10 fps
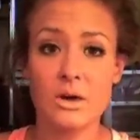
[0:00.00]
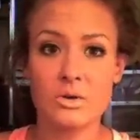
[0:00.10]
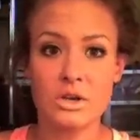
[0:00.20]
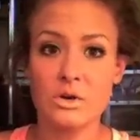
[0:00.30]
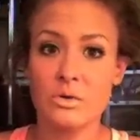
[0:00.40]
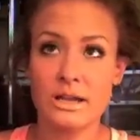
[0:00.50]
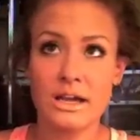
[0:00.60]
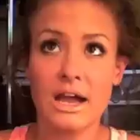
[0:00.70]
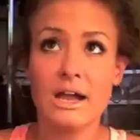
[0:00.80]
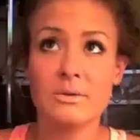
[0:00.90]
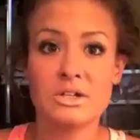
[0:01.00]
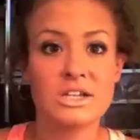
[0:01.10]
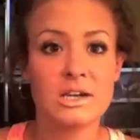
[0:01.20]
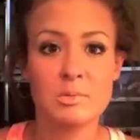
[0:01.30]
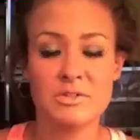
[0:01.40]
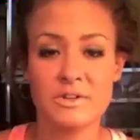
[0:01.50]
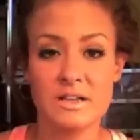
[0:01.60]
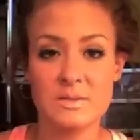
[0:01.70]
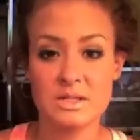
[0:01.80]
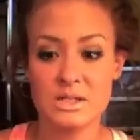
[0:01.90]
oh, you know, like, I wish I could be
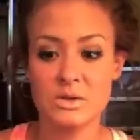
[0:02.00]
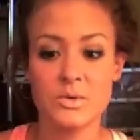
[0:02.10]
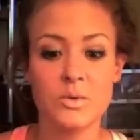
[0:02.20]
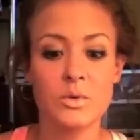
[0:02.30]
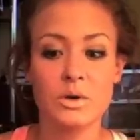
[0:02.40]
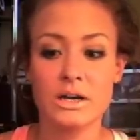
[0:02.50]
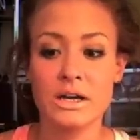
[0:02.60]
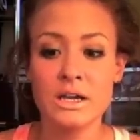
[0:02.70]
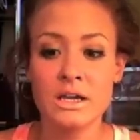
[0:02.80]
friends with you, or